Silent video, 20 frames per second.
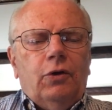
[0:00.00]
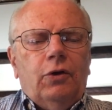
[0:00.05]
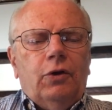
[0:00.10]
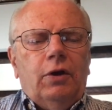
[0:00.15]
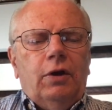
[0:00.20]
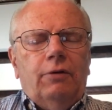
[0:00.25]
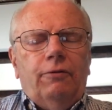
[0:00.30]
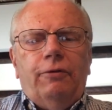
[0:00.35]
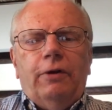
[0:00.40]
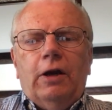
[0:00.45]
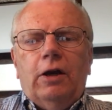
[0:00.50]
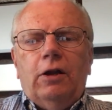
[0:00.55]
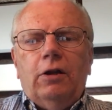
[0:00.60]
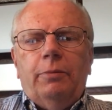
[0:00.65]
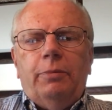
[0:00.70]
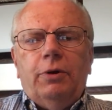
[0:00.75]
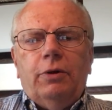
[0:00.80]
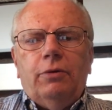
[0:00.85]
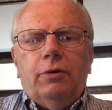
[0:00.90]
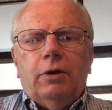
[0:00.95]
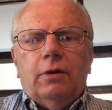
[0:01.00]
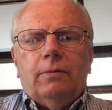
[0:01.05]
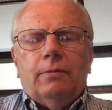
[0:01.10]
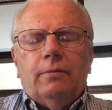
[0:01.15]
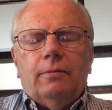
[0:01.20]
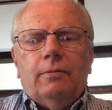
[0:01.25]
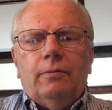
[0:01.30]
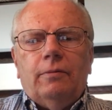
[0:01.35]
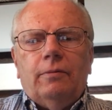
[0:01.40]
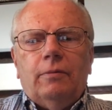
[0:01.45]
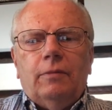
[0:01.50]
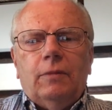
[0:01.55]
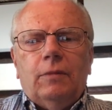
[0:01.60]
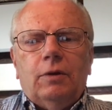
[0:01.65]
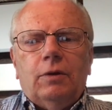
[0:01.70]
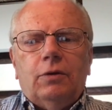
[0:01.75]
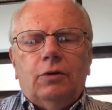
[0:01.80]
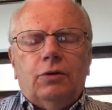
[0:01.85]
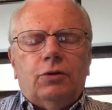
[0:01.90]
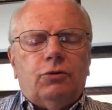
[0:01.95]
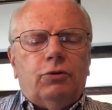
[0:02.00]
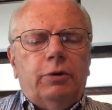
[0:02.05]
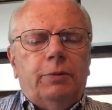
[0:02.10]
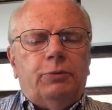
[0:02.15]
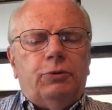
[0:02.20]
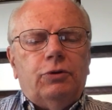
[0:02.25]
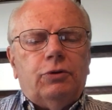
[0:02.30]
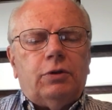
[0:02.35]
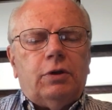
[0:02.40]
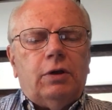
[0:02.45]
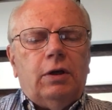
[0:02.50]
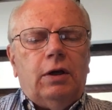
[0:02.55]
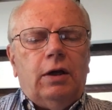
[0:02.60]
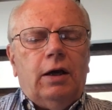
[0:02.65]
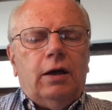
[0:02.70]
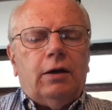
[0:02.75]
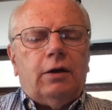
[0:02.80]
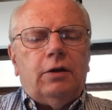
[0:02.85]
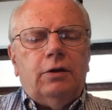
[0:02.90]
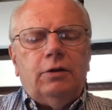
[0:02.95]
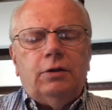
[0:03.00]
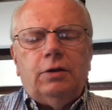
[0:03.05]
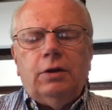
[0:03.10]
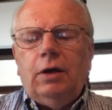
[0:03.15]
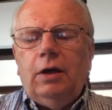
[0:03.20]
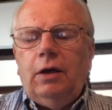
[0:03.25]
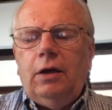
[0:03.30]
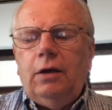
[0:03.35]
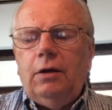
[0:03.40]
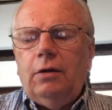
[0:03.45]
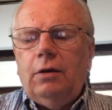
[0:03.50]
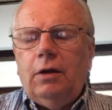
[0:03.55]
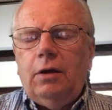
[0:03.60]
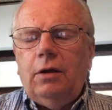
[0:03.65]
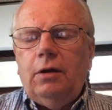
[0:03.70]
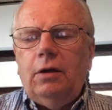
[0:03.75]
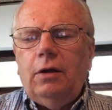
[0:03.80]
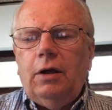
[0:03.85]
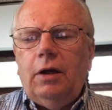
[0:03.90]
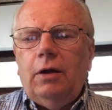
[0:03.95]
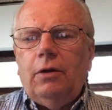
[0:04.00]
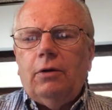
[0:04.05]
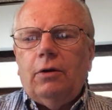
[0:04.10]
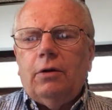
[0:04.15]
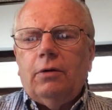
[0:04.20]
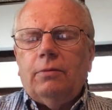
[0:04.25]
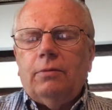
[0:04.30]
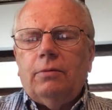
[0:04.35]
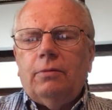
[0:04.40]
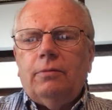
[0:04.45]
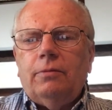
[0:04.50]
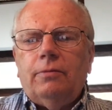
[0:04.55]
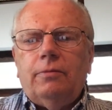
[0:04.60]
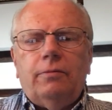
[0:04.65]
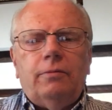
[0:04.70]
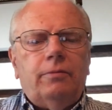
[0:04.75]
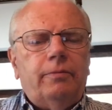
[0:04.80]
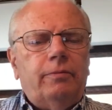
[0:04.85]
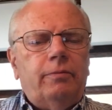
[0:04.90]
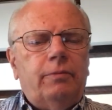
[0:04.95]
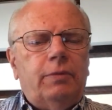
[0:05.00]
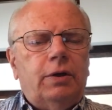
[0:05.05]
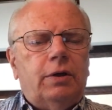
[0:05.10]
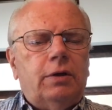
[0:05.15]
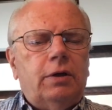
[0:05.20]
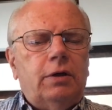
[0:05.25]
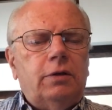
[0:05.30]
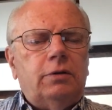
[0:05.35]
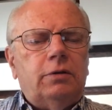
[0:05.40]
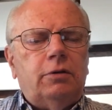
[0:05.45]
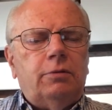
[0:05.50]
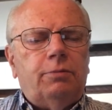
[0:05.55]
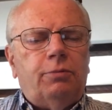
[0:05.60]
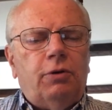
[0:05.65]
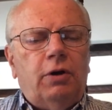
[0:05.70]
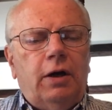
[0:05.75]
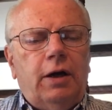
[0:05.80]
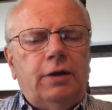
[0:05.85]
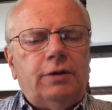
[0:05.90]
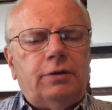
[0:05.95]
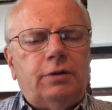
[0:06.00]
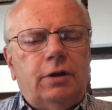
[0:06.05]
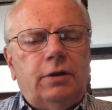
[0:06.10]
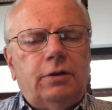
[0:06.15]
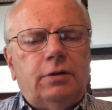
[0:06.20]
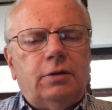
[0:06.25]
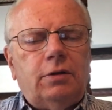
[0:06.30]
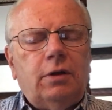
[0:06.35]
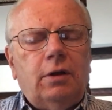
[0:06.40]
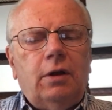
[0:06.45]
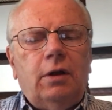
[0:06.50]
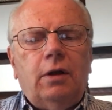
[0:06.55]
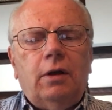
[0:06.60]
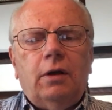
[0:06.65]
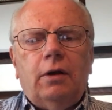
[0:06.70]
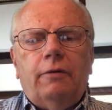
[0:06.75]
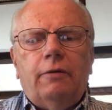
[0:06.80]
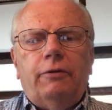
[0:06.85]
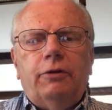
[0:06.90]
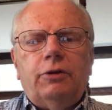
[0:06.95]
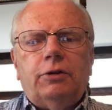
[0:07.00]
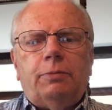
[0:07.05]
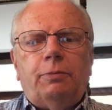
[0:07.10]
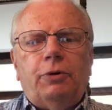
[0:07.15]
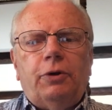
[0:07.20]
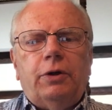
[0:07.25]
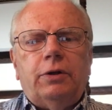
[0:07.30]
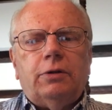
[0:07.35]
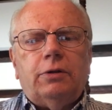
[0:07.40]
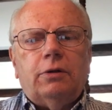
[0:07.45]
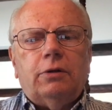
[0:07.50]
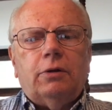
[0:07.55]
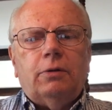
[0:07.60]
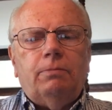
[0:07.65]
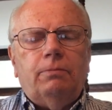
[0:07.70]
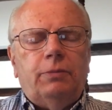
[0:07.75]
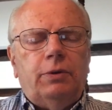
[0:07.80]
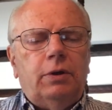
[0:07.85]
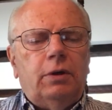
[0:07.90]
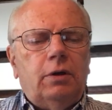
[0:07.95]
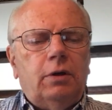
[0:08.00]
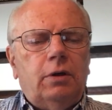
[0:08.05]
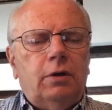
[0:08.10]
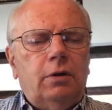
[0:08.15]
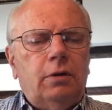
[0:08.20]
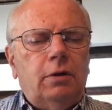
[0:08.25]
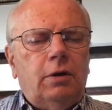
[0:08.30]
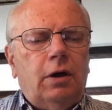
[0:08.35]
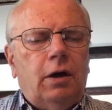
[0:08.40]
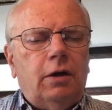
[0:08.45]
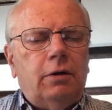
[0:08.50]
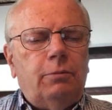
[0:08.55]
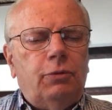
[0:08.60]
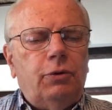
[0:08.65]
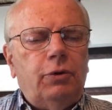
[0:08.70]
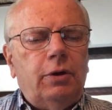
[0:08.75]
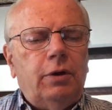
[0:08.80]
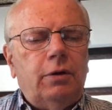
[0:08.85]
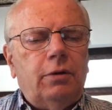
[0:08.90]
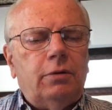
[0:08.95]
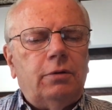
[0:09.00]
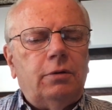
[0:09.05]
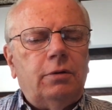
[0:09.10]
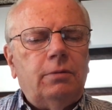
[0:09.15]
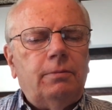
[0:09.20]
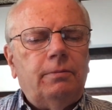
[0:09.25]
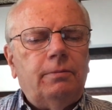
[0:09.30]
Infallibility. The Scriptures cannot contain any error because of the process of inspiration being God breathed.